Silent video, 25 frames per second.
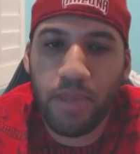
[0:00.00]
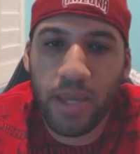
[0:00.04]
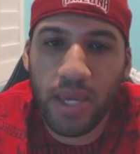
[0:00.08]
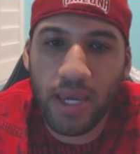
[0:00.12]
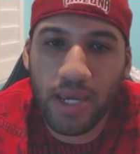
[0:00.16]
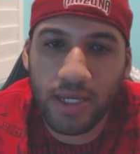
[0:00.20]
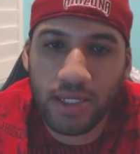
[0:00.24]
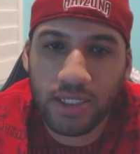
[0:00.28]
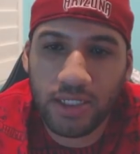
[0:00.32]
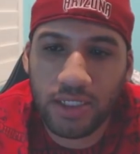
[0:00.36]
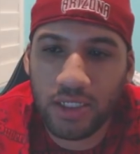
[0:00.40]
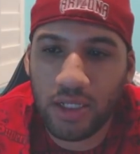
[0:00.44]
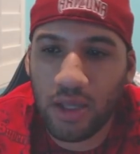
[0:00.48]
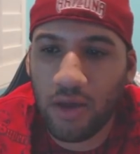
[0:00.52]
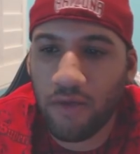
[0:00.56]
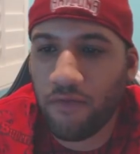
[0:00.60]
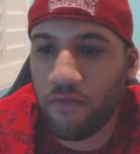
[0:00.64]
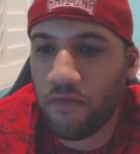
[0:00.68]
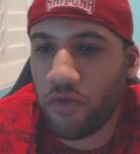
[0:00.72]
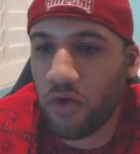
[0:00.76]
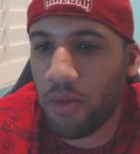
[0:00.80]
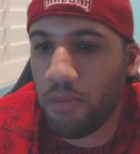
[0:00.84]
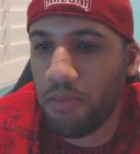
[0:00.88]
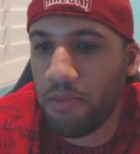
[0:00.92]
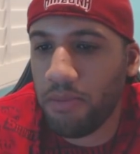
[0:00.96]
picks
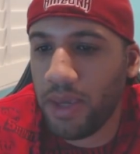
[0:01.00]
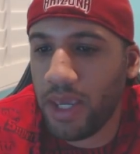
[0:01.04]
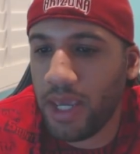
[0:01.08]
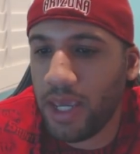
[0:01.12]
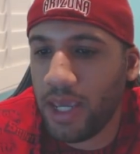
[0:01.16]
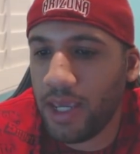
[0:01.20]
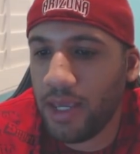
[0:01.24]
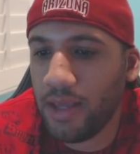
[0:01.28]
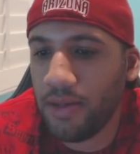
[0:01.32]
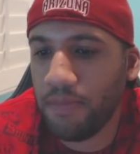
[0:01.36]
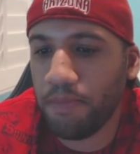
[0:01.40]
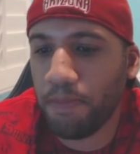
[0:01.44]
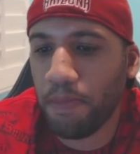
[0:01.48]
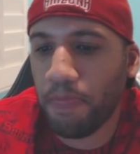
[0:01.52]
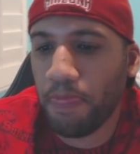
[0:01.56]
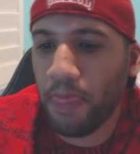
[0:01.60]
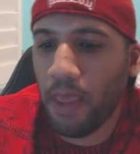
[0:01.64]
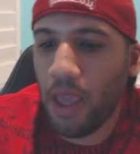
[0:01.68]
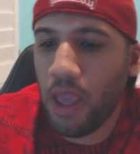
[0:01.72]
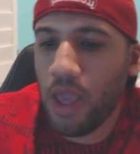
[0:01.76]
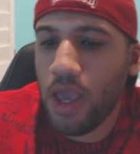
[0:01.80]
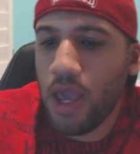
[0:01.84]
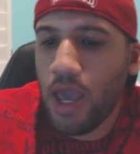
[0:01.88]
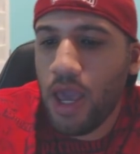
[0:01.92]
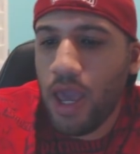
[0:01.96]
from me.
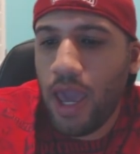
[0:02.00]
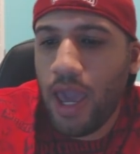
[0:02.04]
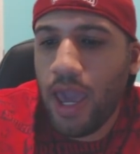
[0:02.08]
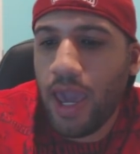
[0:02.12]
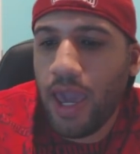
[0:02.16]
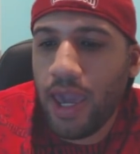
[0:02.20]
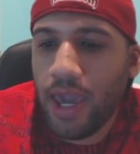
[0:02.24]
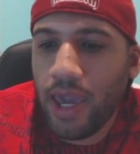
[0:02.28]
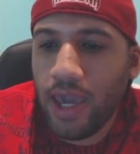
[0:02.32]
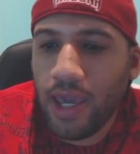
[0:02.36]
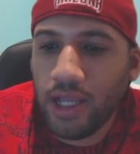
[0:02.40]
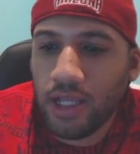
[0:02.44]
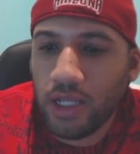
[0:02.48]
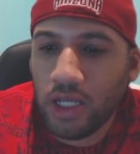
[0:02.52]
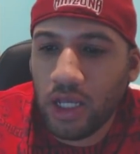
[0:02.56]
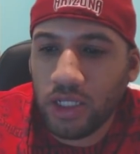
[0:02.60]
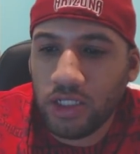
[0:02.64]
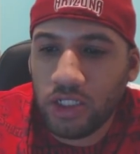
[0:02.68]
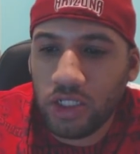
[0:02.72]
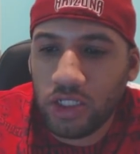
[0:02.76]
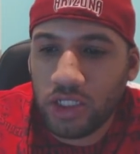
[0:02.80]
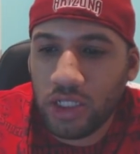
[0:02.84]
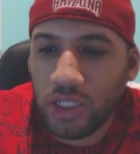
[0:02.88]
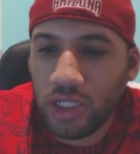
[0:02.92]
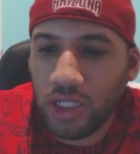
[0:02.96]

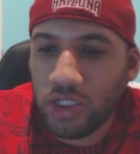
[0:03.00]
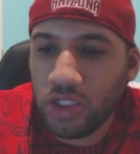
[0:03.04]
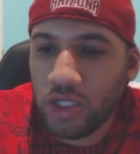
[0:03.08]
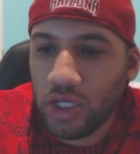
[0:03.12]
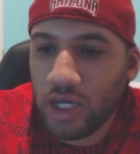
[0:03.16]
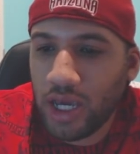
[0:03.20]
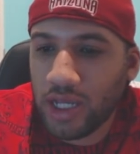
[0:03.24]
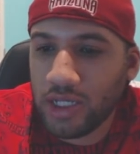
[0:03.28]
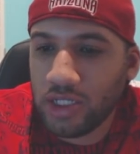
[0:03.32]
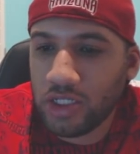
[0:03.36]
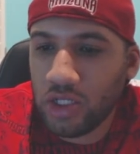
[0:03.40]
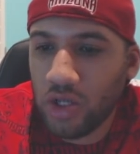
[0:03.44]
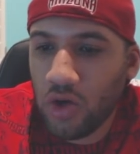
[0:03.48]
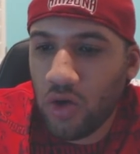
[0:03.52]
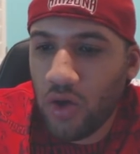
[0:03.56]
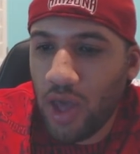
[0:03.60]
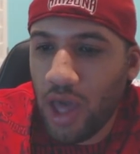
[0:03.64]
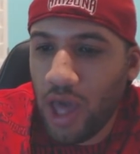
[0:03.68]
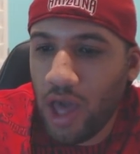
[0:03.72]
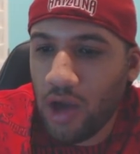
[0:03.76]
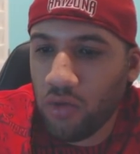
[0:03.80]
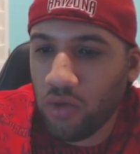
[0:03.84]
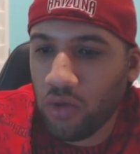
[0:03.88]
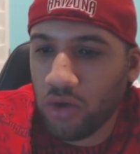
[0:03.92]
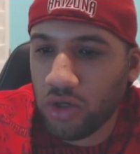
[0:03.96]
And just to let you guys know
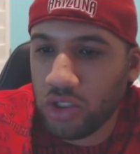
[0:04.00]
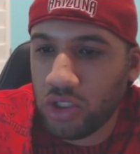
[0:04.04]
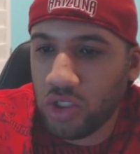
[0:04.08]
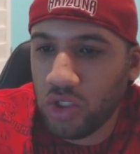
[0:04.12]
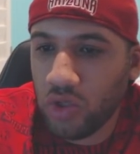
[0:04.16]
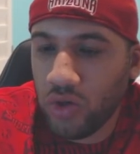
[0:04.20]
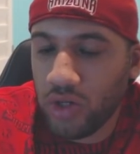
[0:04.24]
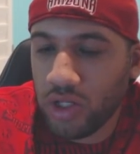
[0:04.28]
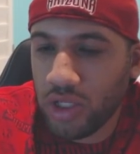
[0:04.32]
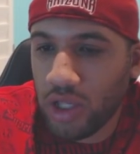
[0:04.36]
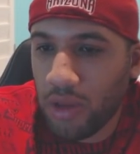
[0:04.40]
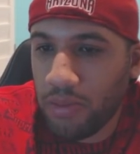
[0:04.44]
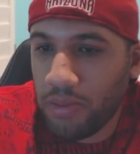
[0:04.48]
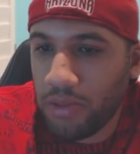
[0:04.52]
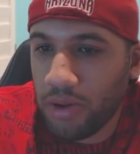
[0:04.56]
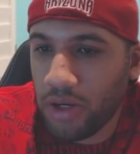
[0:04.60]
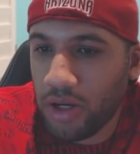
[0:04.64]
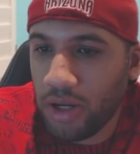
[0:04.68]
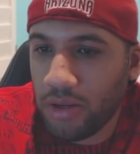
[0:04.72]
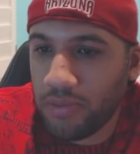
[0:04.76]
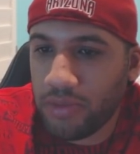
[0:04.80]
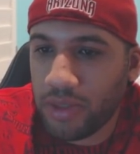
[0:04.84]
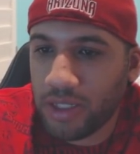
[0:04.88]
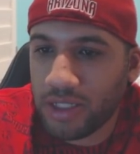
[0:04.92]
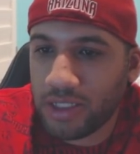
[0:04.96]
how we're doing, I'll
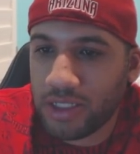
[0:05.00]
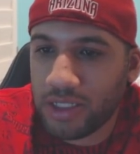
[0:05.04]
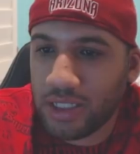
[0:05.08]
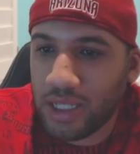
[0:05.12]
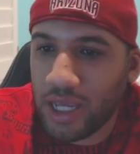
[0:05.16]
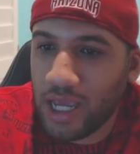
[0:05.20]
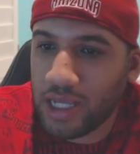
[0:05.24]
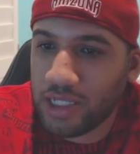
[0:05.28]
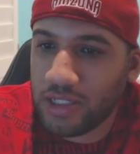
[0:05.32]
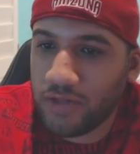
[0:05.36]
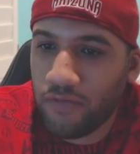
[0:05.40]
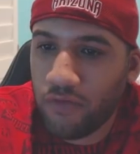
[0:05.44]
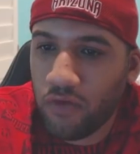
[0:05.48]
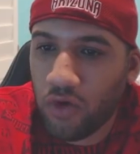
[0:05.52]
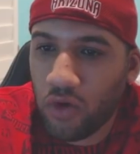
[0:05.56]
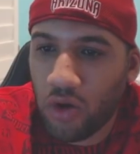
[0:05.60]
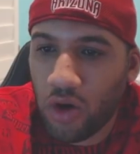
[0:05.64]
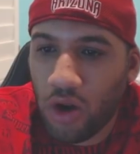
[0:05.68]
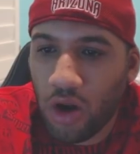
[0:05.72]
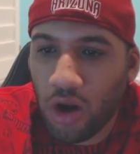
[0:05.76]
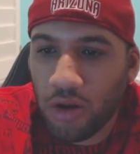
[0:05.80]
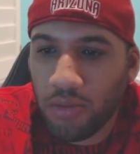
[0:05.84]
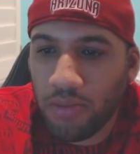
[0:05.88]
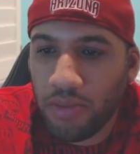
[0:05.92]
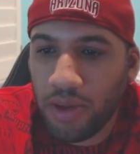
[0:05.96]
put up the stats
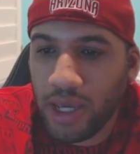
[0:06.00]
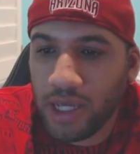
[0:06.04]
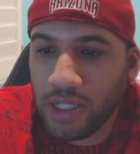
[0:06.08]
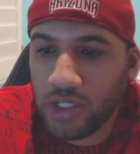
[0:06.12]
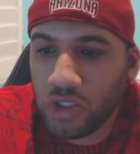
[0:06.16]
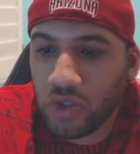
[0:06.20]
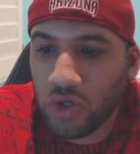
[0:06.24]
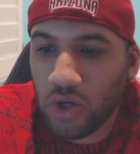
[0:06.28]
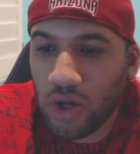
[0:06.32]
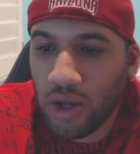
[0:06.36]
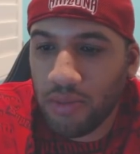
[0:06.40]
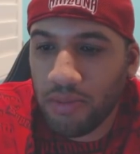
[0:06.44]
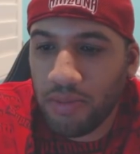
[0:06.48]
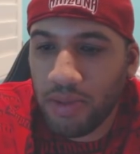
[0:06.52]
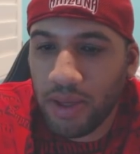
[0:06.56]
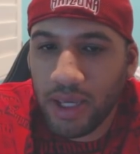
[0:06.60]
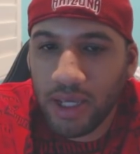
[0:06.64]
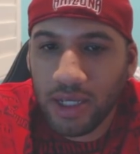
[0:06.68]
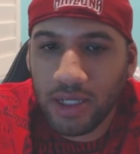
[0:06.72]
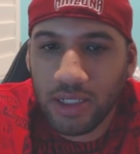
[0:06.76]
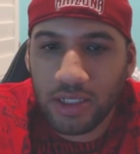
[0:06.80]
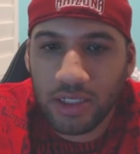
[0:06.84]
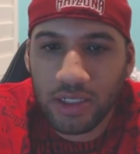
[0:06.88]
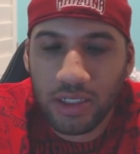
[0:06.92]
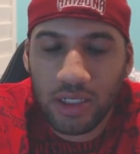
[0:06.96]
for our Patreon
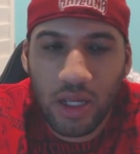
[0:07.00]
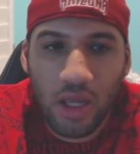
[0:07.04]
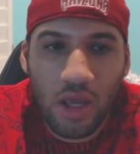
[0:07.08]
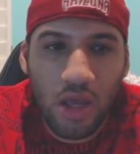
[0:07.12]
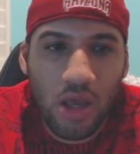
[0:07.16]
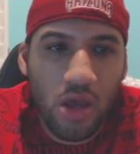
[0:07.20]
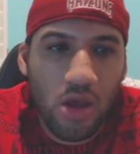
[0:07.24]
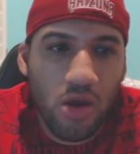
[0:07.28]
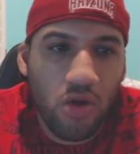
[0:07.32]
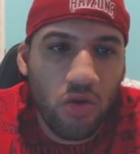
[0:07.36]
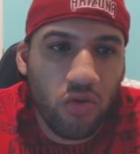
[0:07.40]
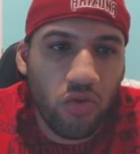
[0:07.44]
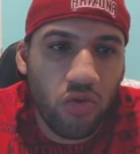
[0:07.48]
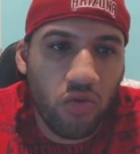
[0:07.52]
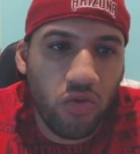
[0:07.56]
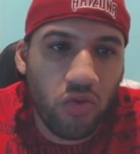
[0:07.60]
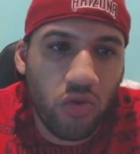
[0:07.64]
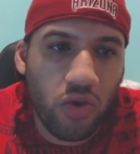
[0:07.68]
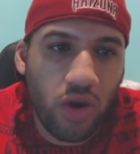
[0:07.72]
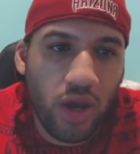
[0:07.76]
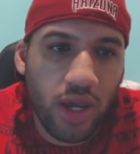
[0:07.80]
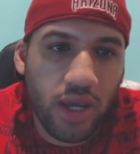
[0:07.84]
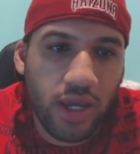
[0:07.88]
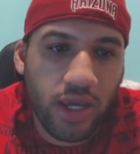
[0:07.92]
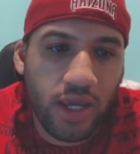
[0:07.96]
picks
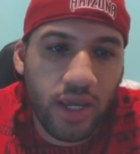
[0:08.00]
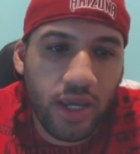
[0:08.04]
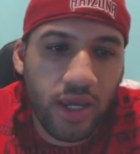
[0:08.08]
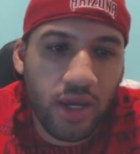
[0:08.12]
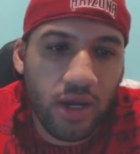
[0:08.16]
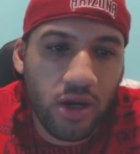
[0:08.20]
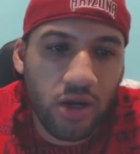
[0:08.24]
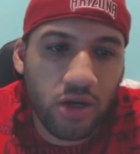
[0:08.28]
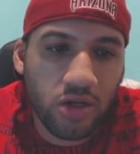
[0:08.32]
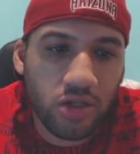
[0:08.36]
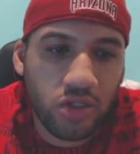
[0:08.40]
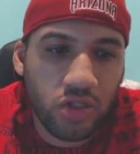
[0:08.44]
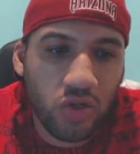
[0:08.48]
right here.